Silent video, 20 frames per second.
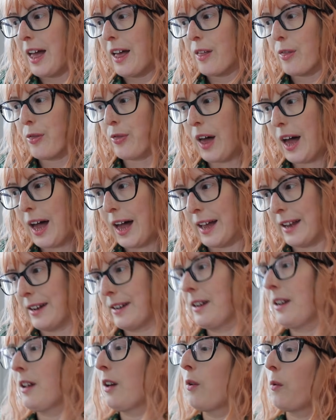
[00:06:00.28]

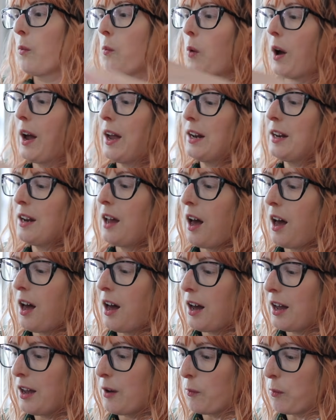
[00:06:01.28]
Then, when
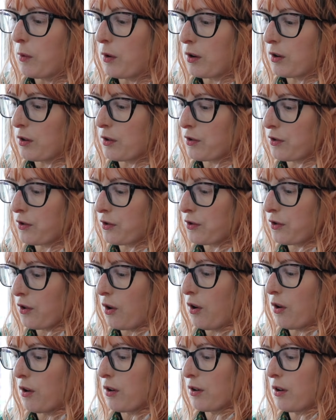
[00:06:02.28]
I was
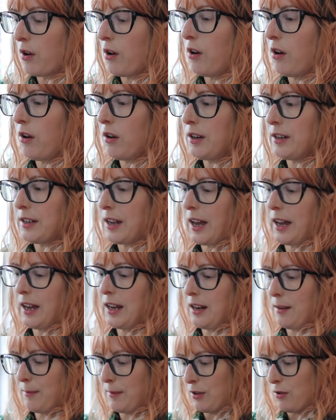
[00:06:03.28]
on holiday,
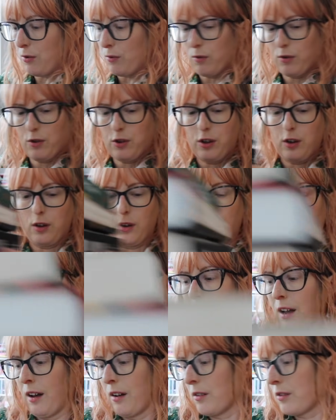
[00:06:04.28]
let me talk to you
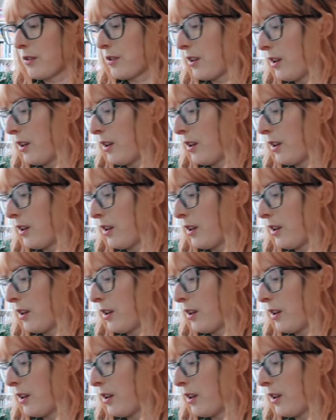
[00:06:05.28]
about